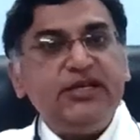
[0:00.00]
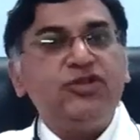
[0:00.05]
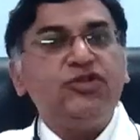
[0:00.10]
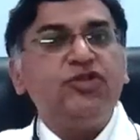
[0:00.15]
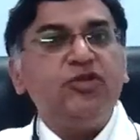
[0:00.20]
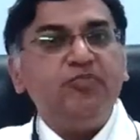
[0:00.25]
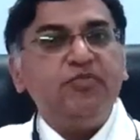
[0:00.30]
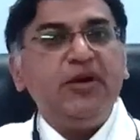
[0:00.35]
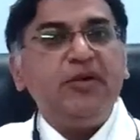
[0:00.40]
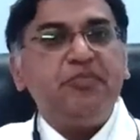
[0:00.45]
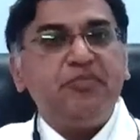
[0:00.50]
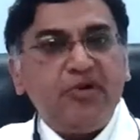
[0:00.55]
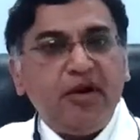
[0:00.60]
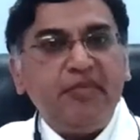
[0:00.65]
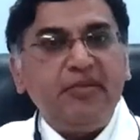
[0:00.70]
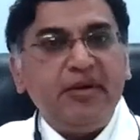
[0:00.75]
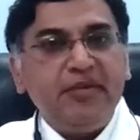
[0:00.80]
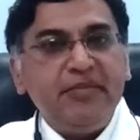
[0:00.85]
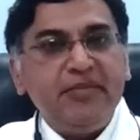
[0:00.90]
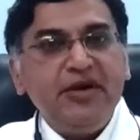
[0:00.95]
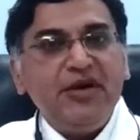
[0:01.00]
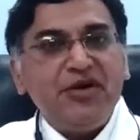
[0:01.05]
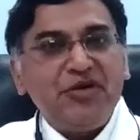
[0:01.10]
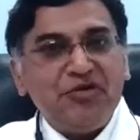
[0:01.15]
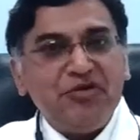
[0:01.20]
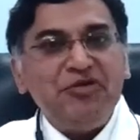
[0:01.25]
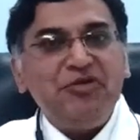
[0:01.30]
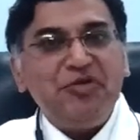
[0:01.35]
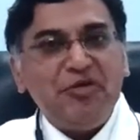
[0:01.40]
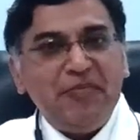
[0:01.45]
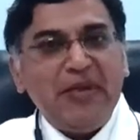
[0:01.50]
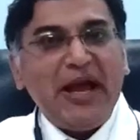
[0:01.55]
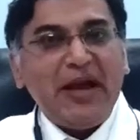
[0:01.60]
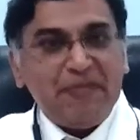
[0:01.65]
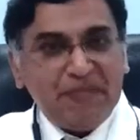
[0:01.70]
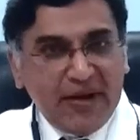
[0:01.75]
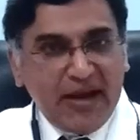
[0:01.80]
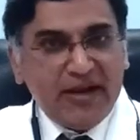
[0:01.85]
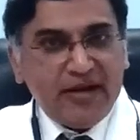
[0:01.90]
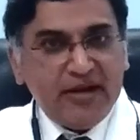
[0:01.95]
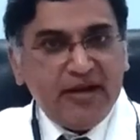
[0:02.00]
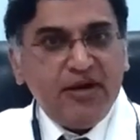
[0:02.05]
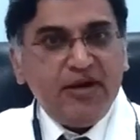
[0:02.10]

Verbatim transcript: stupid problem for low back pain.